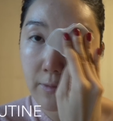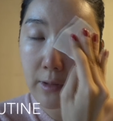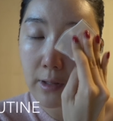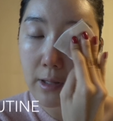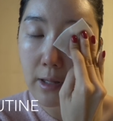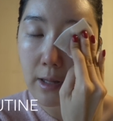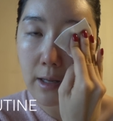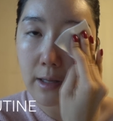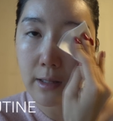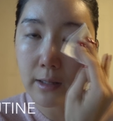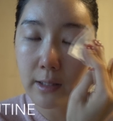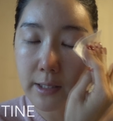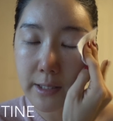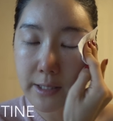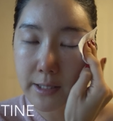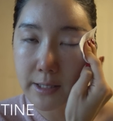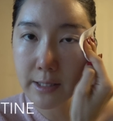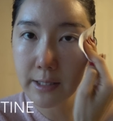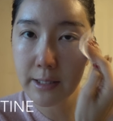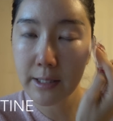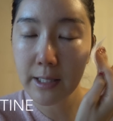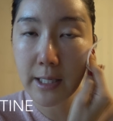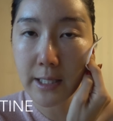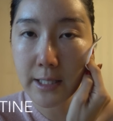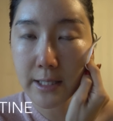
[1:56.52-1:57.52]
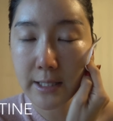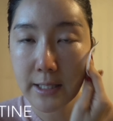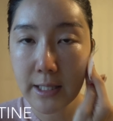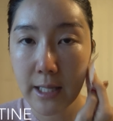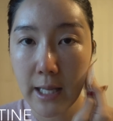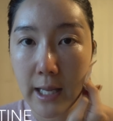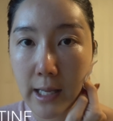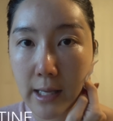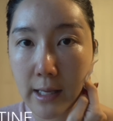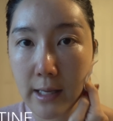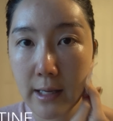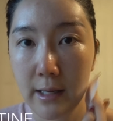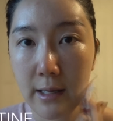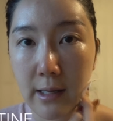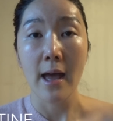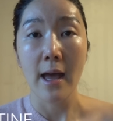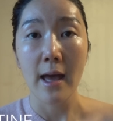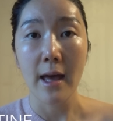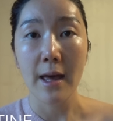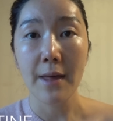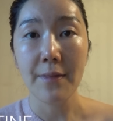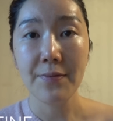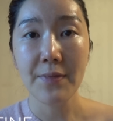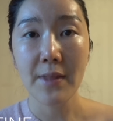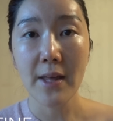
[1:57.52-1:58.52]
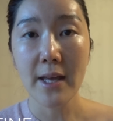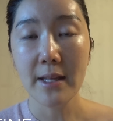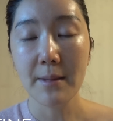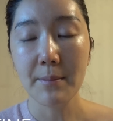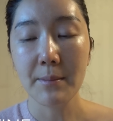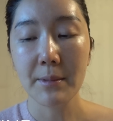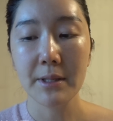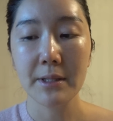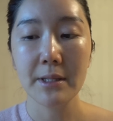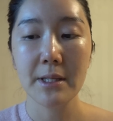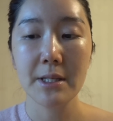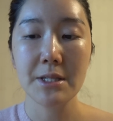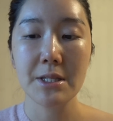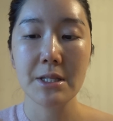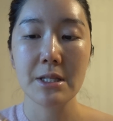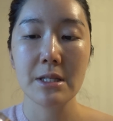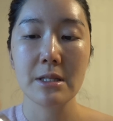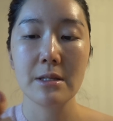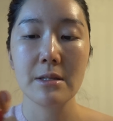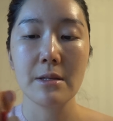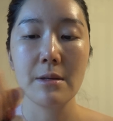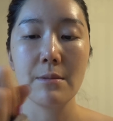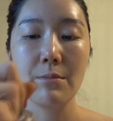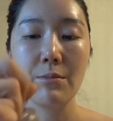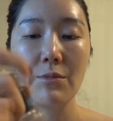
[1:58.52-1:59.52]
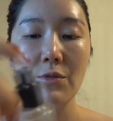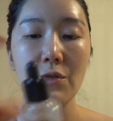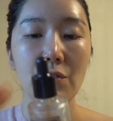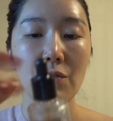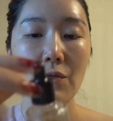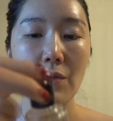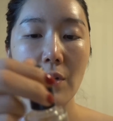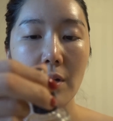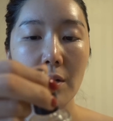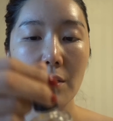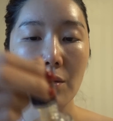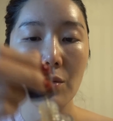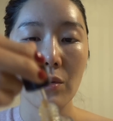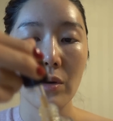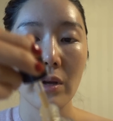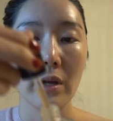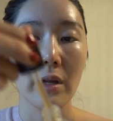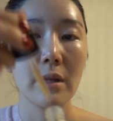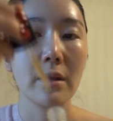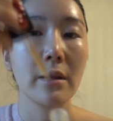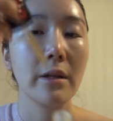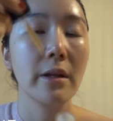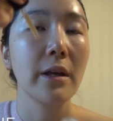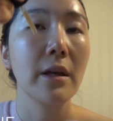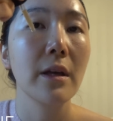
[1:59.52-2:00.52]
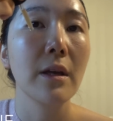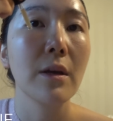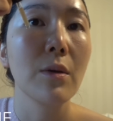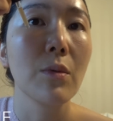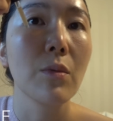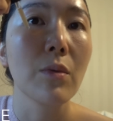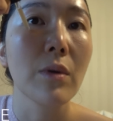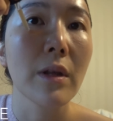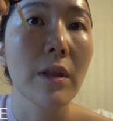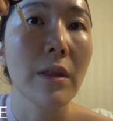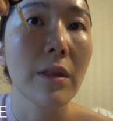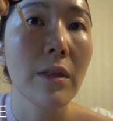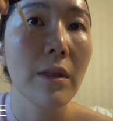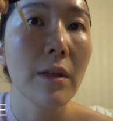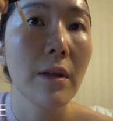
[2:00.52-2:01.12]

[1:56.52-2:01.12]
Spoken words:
flawless the next day. And then I'm gonna just move on quickly with